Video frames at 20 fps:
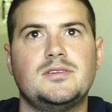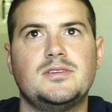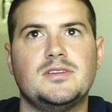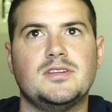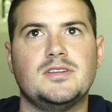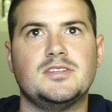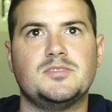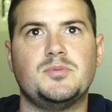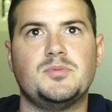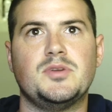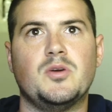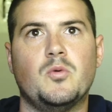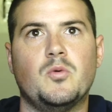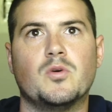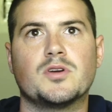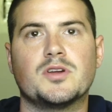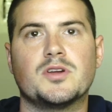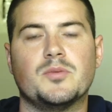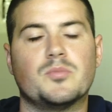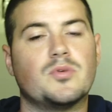it's been a
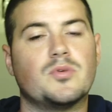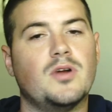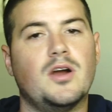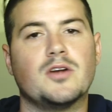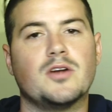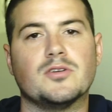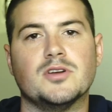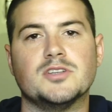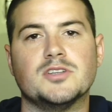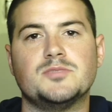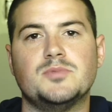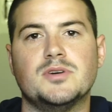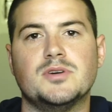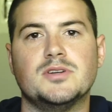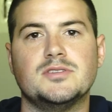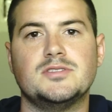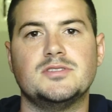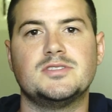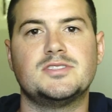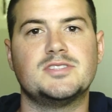work in progress,
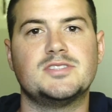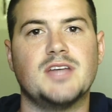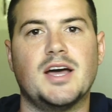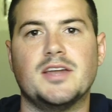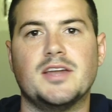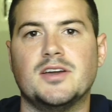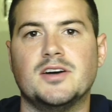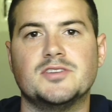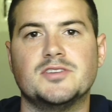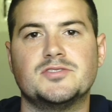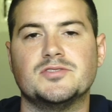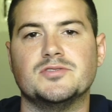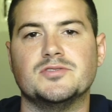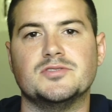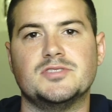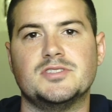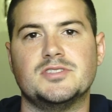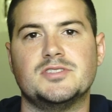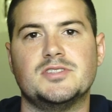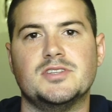but side
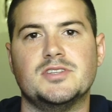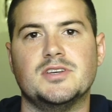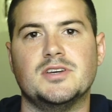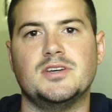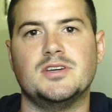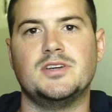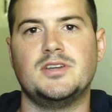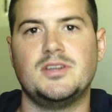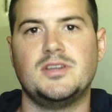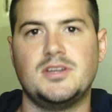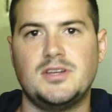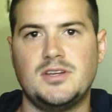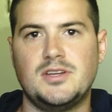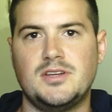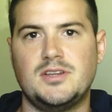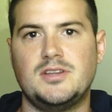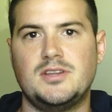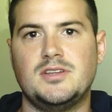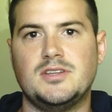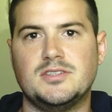hustles is the
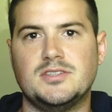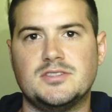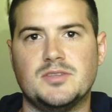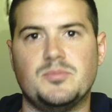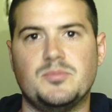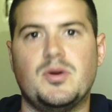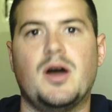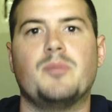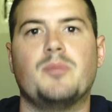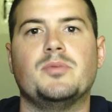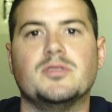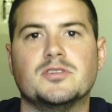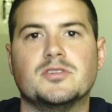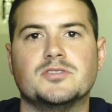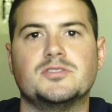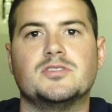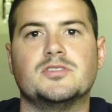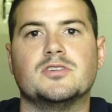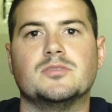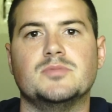popular
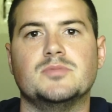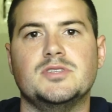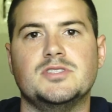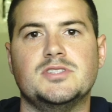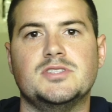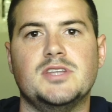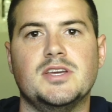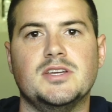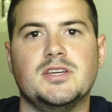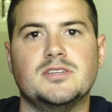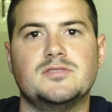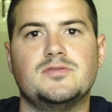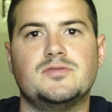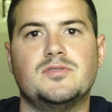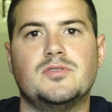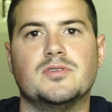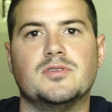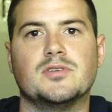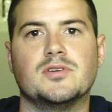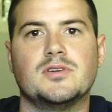term these days
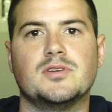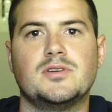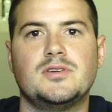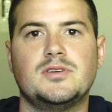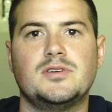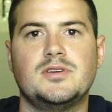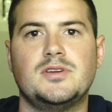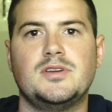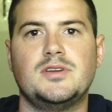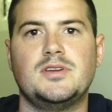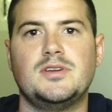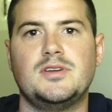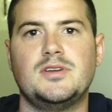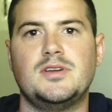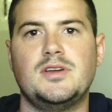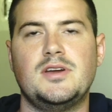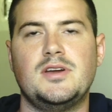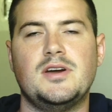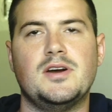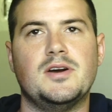for
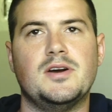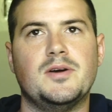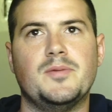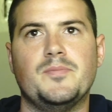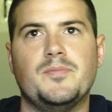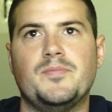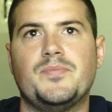I